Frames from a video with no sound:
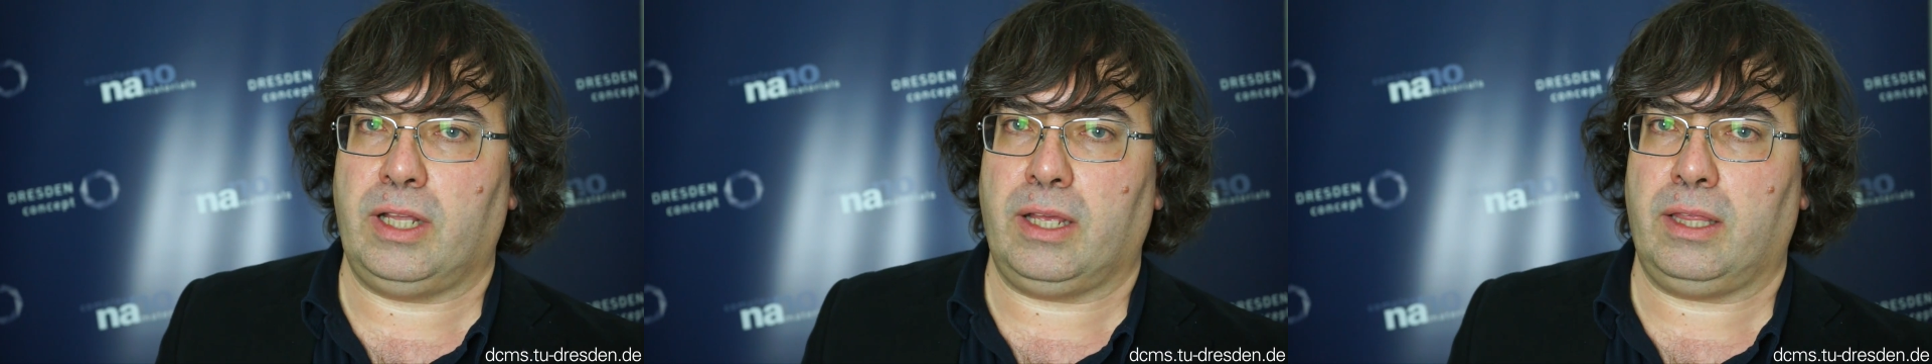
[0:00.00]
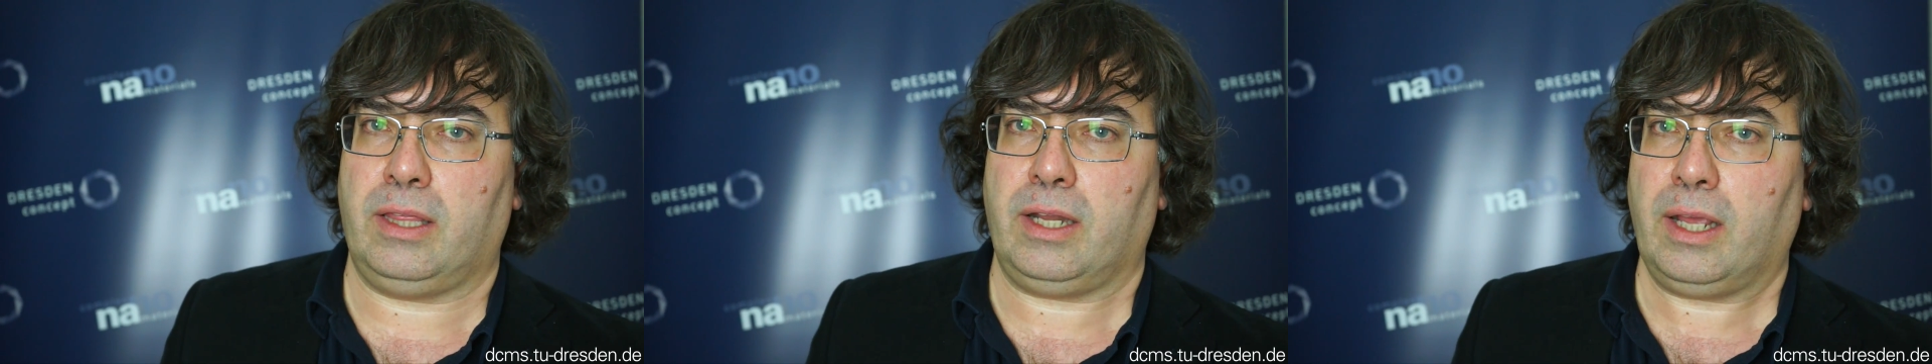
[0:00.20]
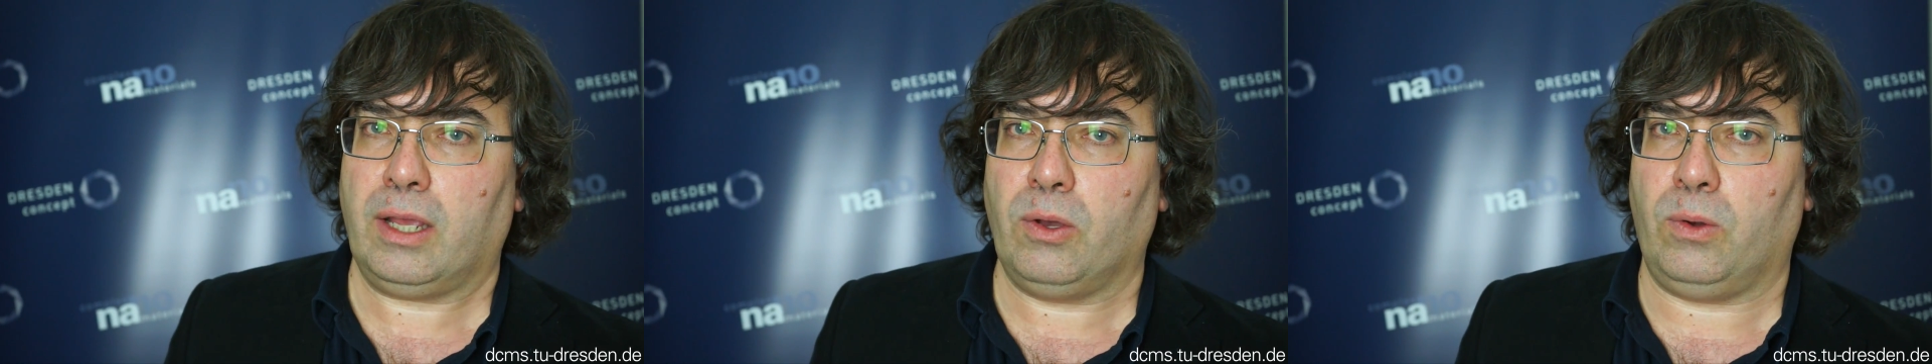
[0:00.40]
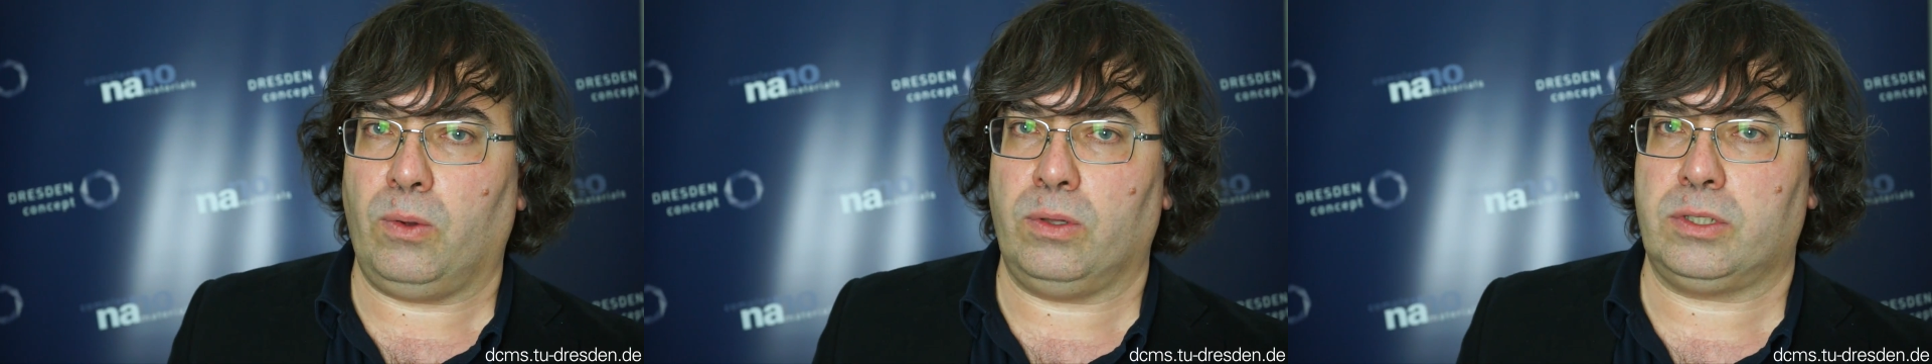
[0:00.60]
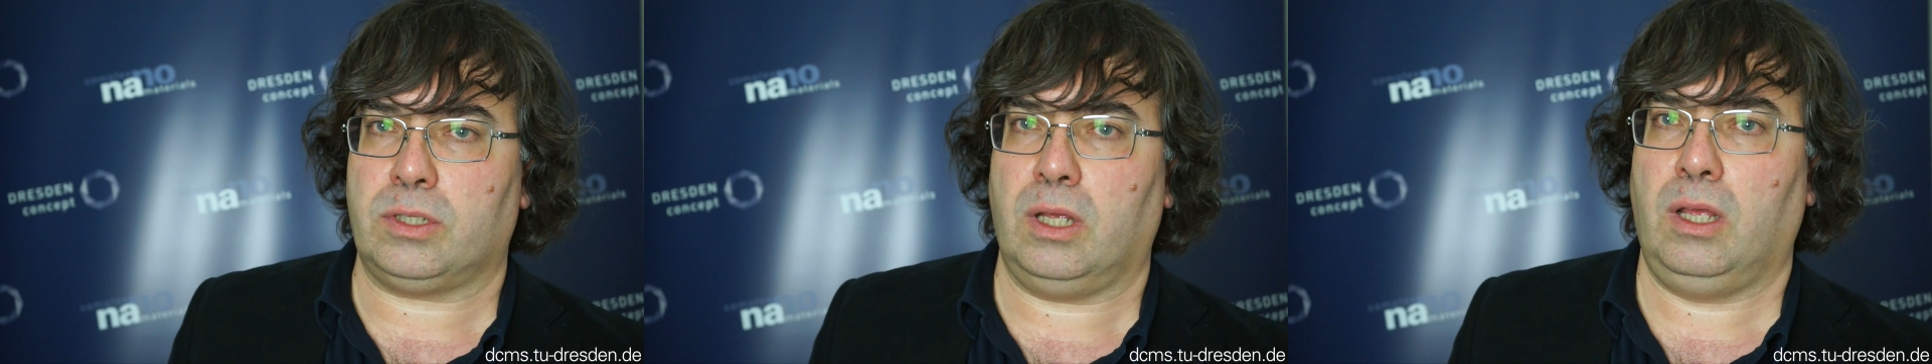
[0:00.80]
the three
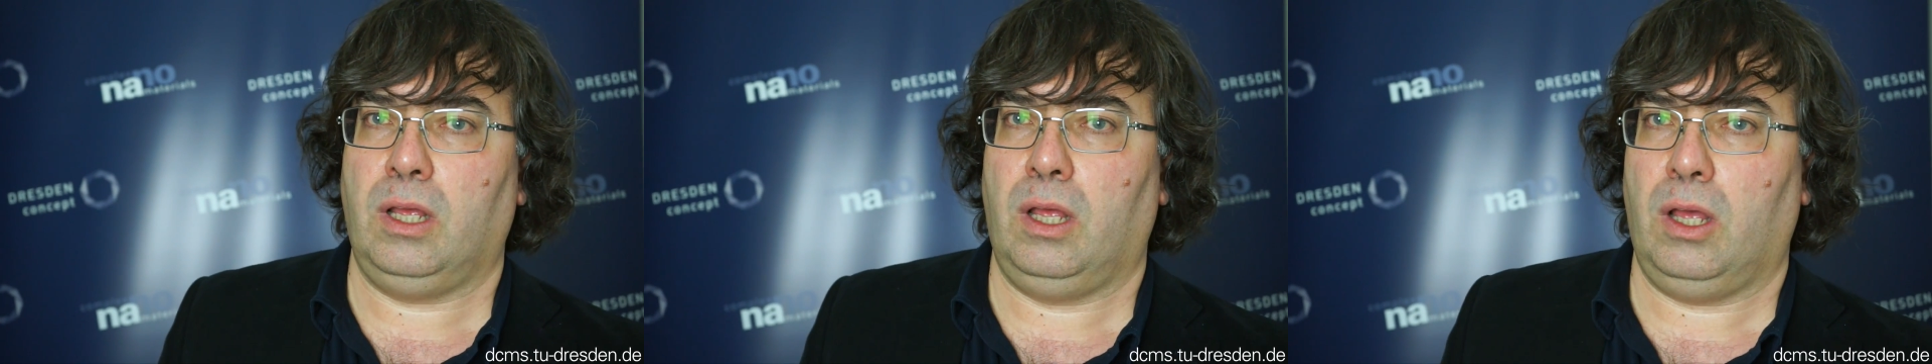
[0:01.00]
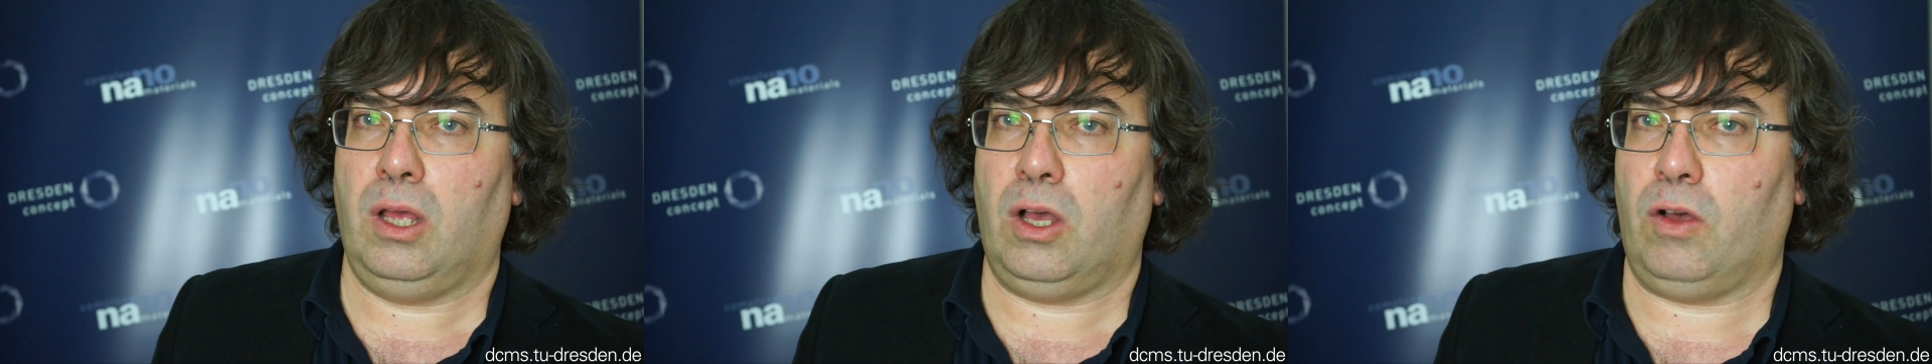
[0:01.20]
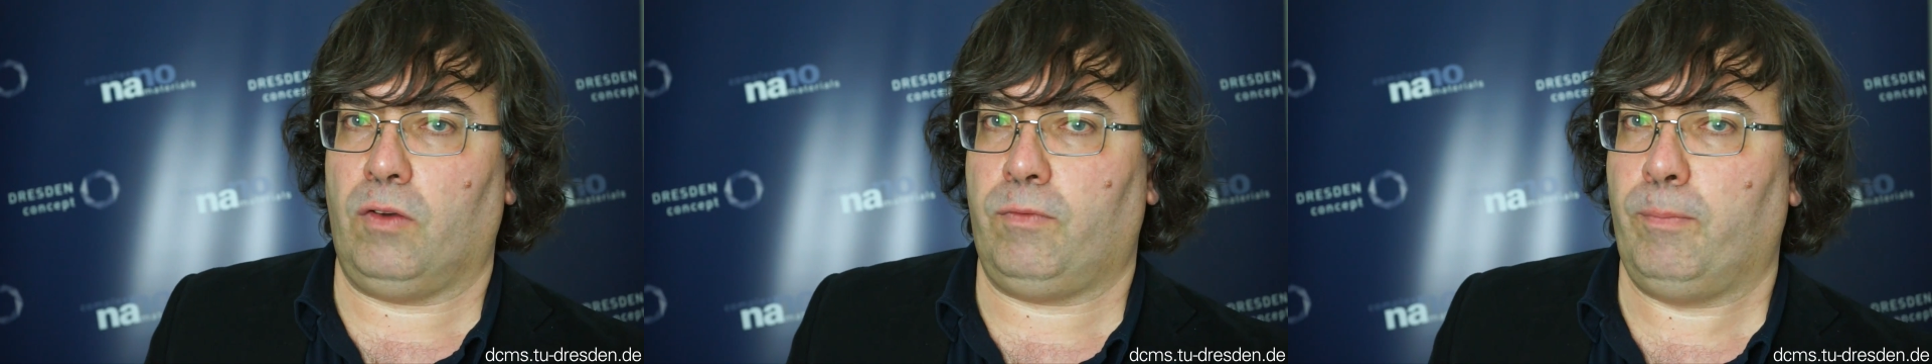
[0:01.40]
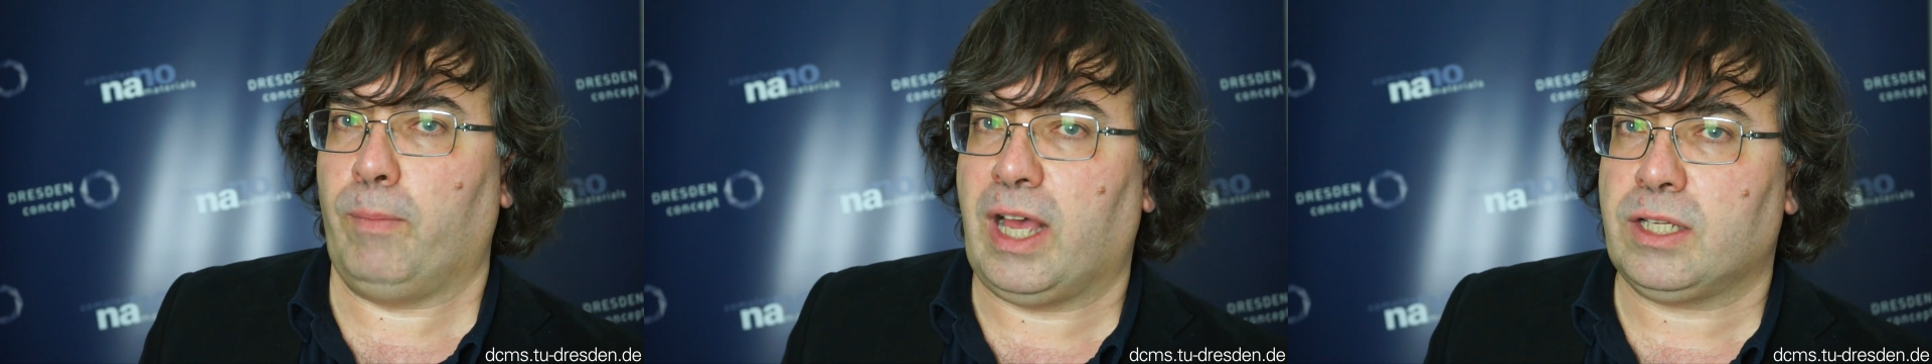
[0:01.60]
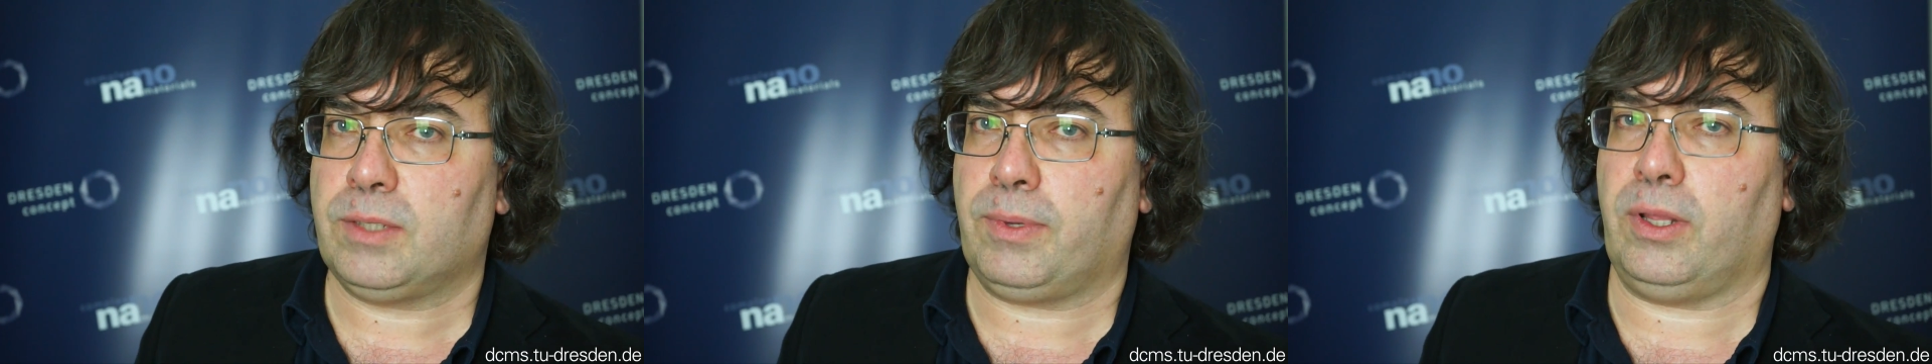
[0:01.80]
goals of
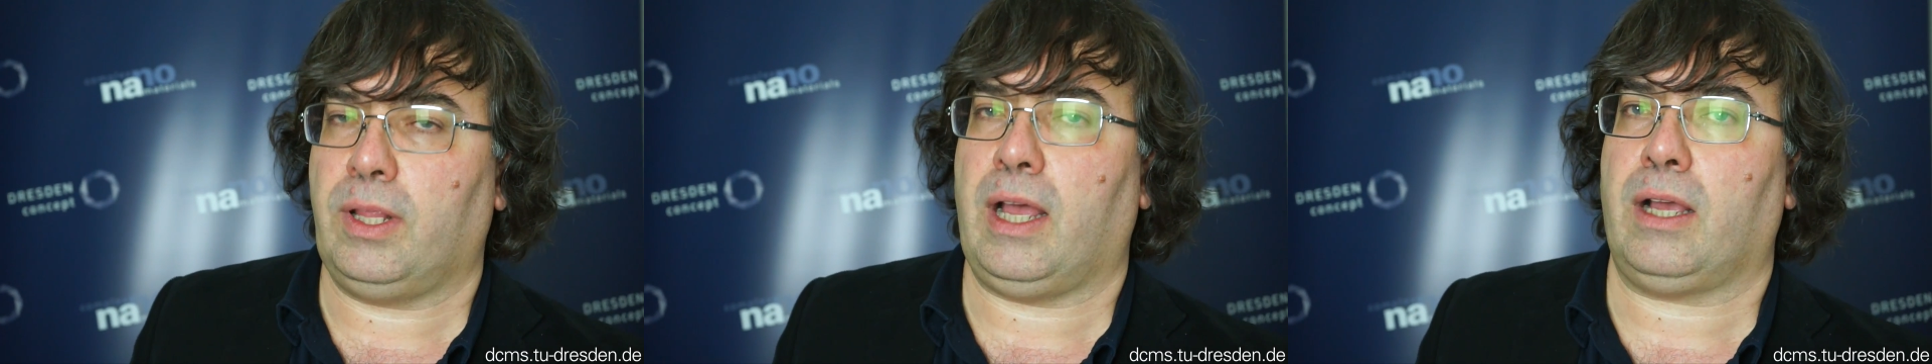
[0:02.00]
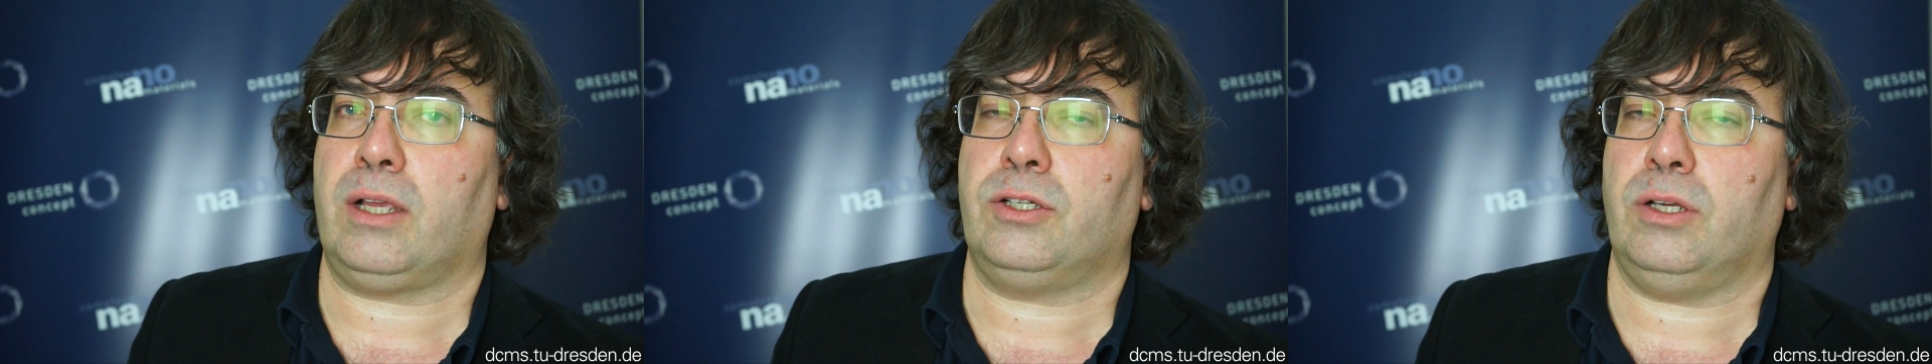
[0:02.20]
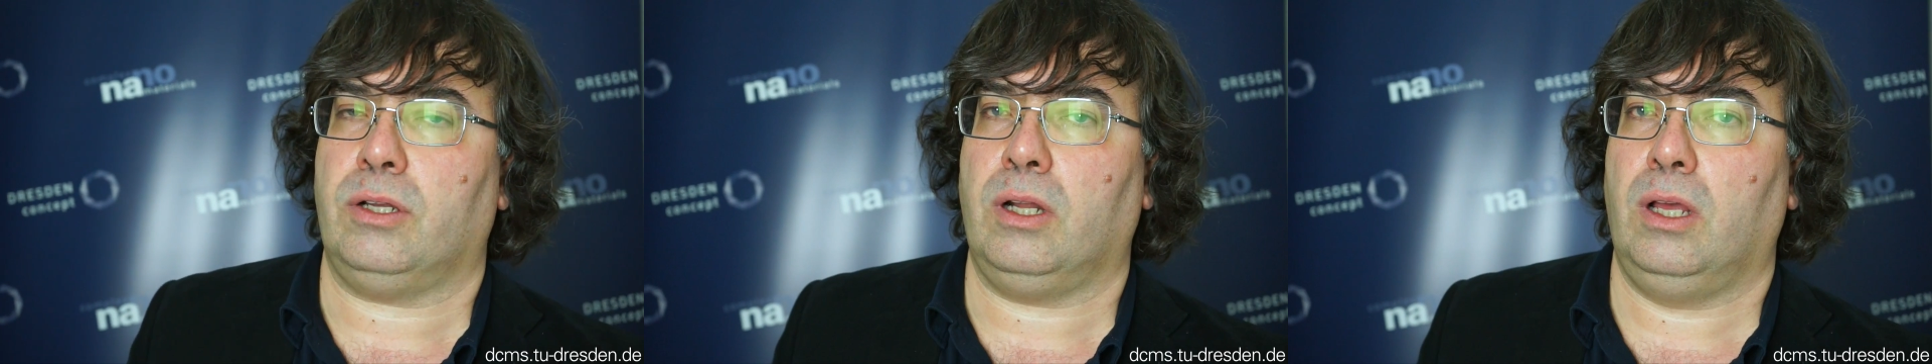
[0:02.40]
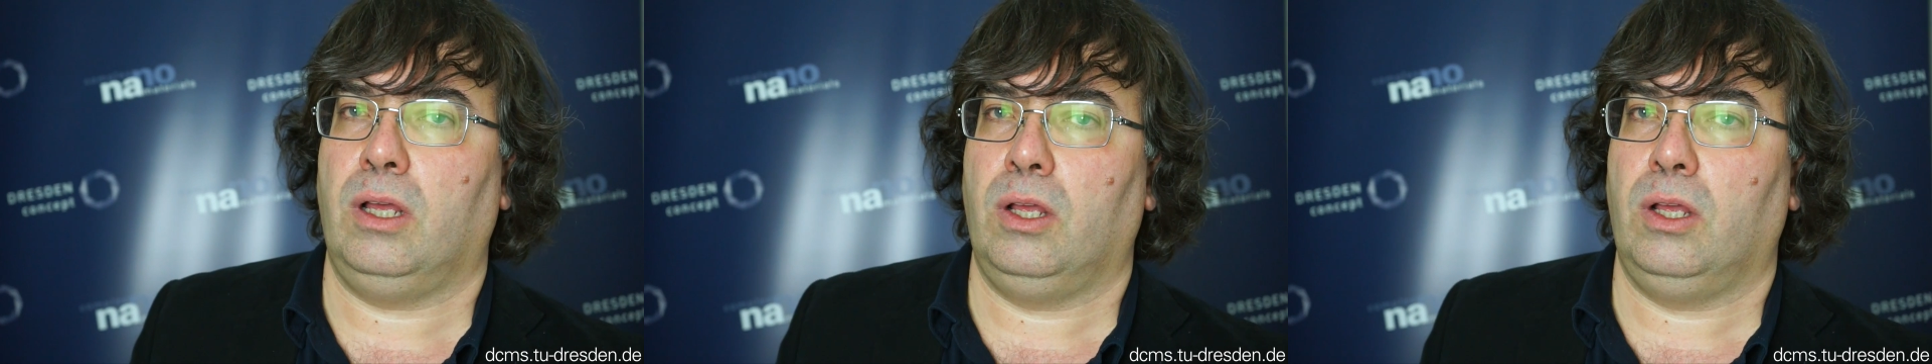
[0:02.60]
mass production,